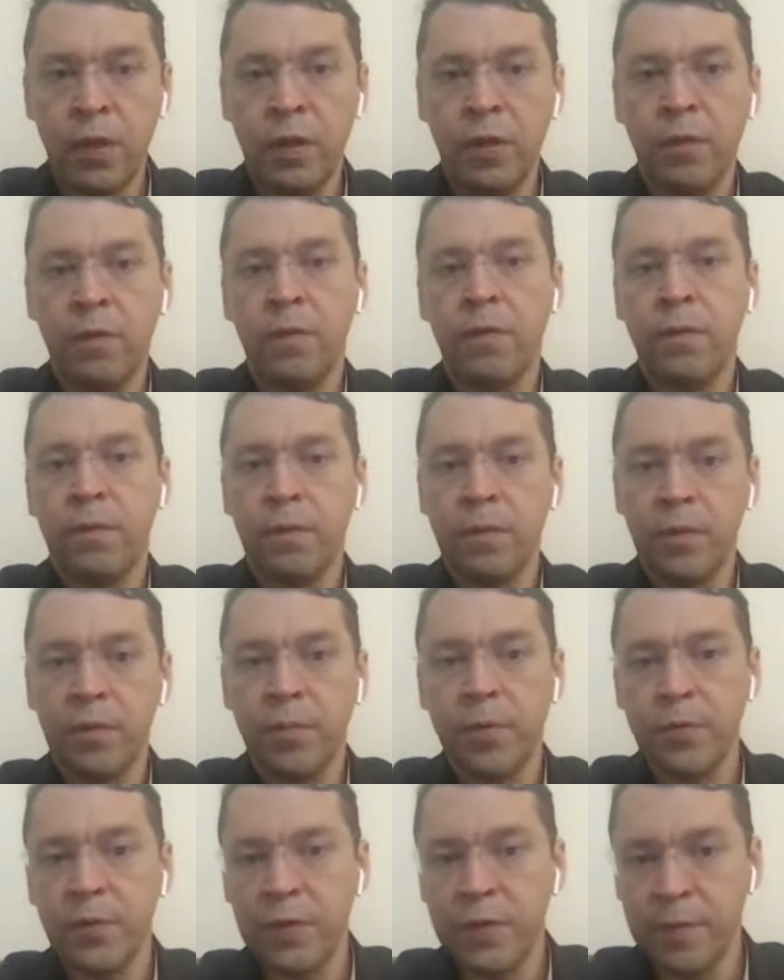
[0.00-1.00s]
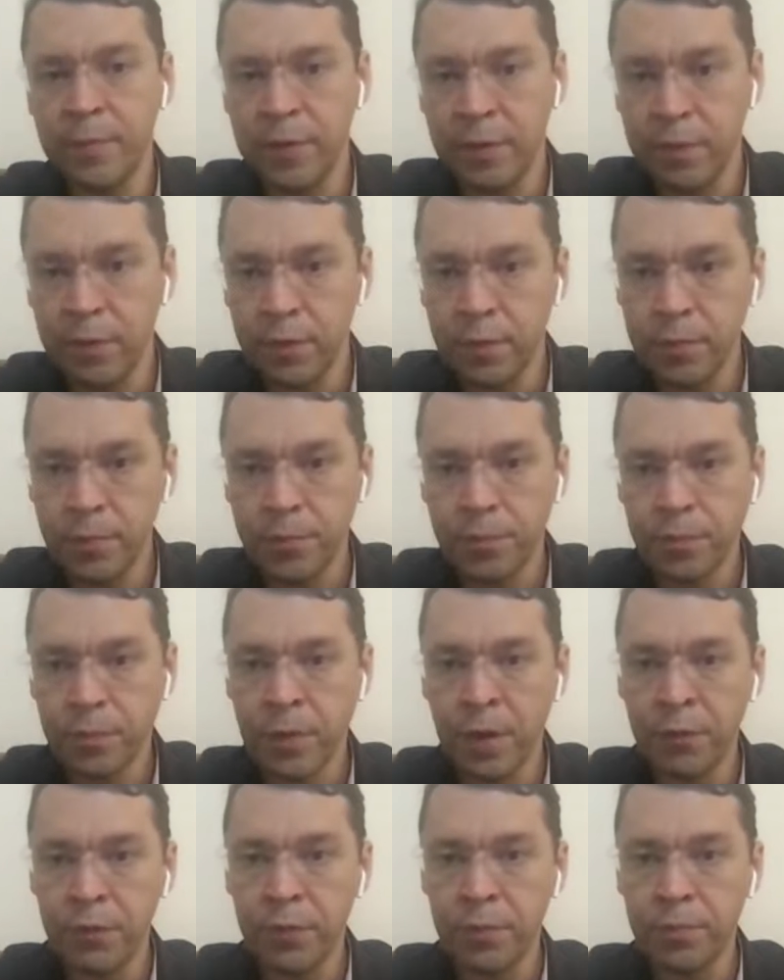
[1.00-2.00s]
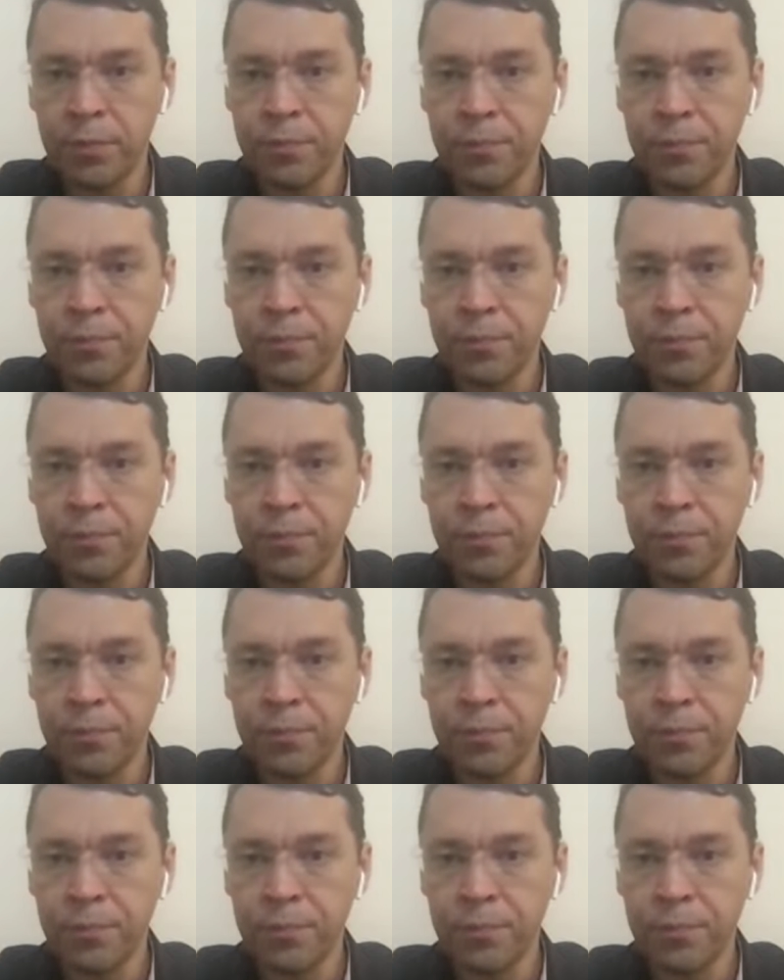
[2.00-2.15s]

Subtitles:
and provide some answers after.